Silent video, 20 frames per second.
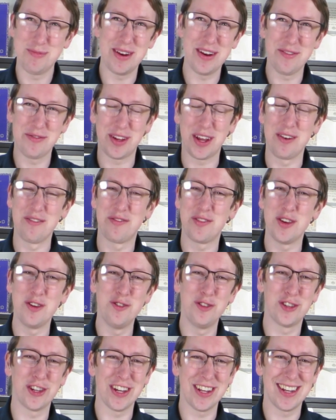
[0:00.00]
bit of
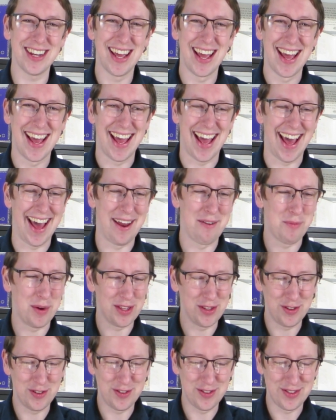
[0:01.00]
confusion, and
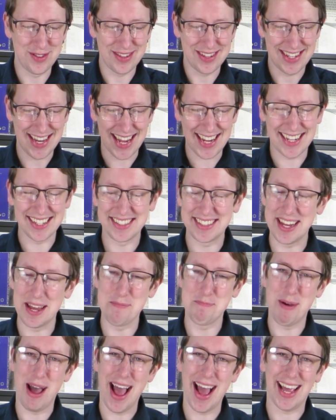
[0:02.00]
when you take a
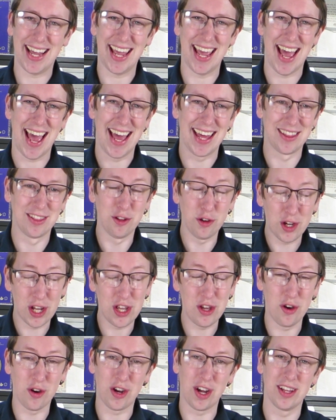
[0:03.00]
step back and look
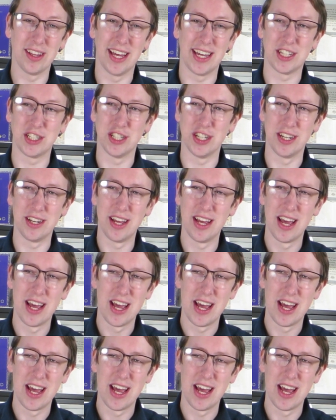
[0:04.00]
at your collection,